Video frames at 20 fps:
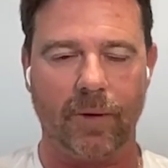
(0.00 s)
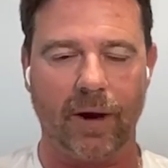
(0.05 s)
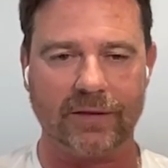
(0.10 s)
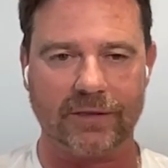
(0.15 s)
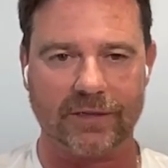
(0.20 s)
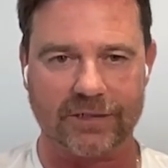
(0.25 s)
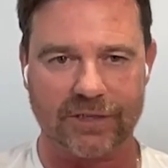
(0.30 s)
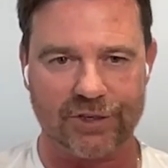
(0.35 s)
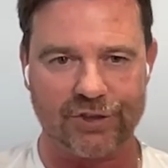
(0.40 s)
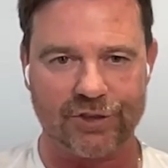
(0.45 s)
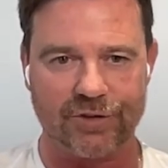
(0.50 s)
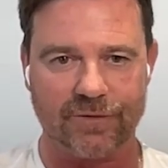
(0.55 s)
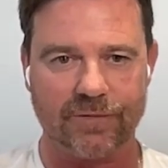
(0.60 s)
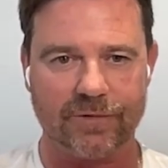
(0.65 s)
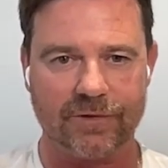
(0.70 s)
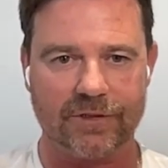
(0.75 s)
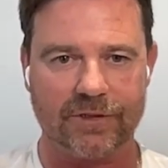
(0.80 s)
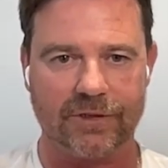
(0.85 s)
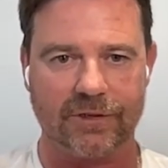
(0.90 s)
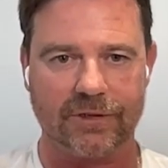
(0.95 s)
decision
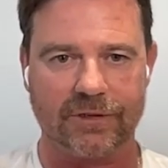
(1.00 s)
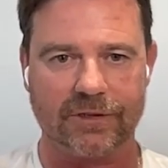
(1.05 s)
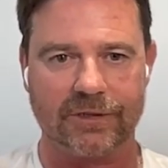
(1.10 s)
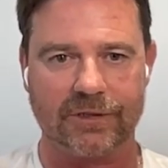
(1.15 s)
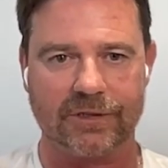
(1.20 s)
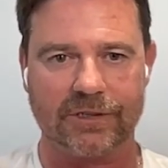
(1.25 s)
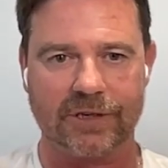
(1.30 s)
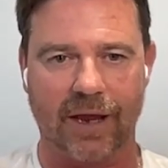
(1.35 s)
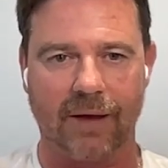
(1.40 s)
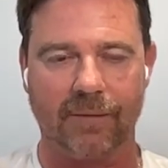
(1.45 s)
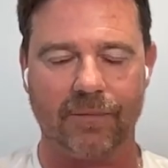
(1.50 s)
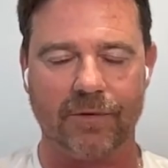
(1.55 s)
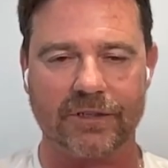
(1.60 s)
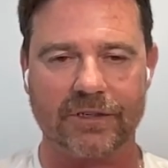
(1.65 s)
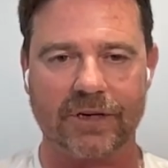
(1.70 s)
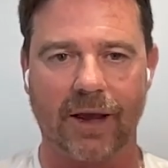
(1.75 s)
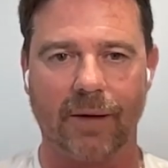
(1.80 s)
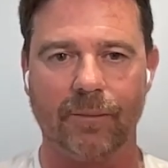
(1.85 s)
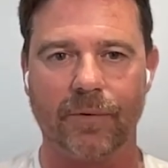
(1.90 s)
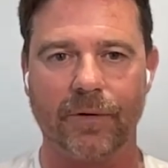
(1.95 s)
to to set up this
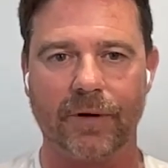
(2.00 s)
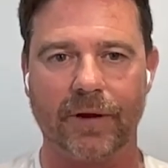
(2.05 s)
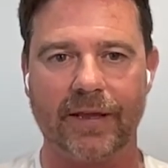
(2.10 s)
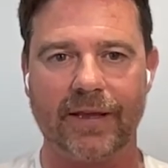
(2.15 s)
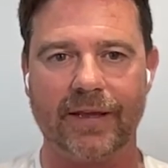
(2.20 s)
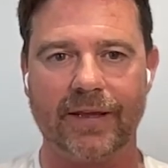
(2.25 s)
company.